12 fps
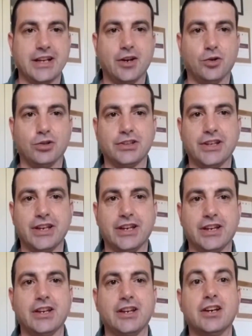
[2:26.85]
all
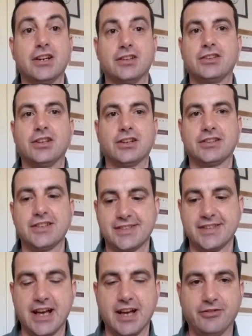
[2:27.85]
the dirty
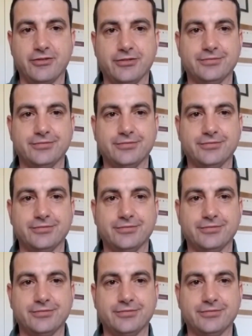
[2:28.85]
stuff.